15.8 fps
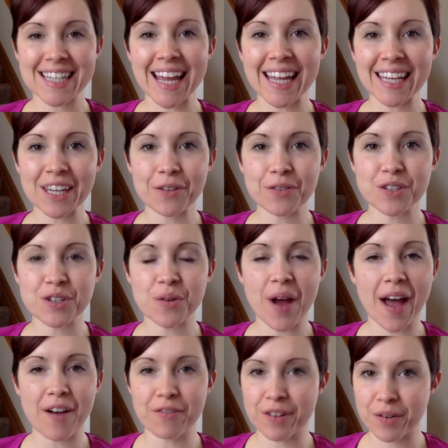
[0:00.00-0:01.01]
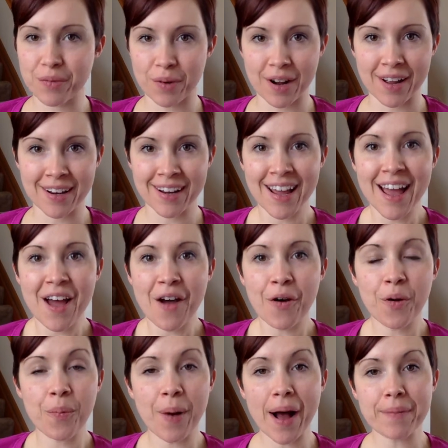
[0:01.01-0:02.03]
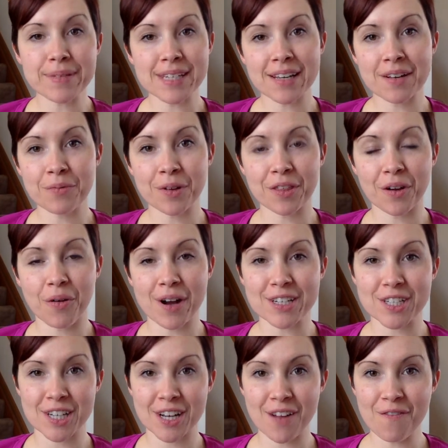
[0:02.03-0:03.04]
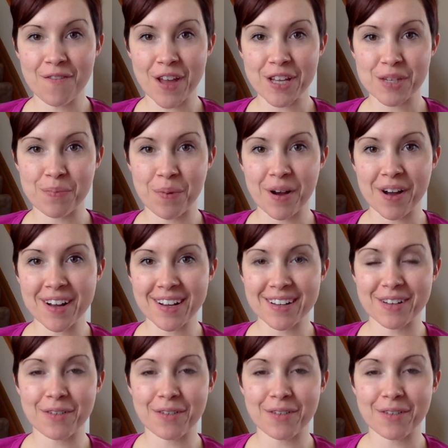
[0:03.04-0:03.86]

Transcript: Thank you to everyone who popped in with a question on Facebook.